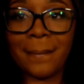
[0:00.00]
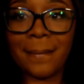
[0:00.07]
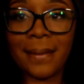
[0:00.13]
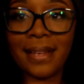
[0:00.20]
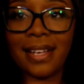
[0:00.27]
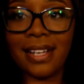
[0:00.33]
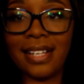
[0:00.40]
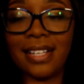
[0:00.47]

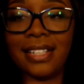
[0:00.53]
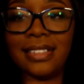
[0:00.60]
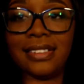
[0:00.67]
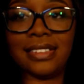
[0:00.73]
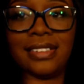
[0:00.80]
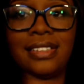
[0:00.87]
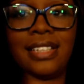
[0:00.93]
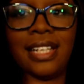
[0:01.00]

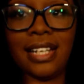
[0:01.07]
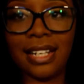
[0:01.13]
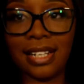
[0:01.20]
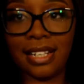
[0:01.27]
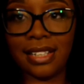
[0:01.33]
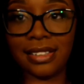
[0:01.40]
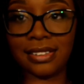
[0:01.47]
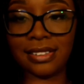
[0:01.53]
Because it
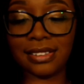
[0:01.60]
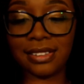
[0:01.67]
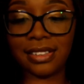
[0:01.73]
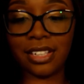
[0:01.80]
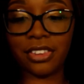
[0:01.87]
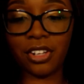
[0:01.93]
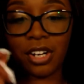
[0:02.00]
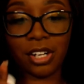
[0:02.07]
is the
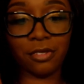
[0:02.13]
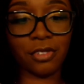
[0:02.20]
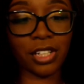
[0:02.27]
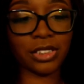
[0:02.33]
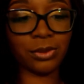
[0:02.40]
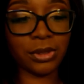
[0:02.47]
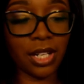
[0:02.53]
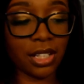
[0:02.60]
31st
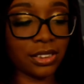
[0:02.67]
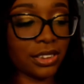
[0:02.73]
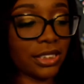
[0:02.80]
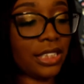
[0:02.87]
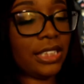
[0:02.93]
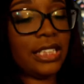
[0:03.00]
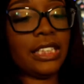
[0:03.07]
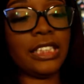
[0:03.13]
we are seeing
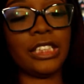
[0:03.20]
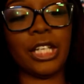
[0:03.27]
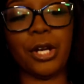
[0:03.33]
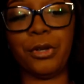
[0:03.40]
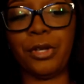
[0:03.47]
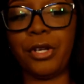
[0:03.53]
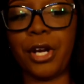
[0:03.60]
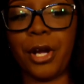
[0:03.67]
this, so
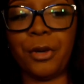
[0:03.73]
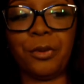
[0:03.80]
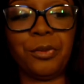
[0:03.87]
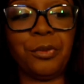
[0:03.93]
you know.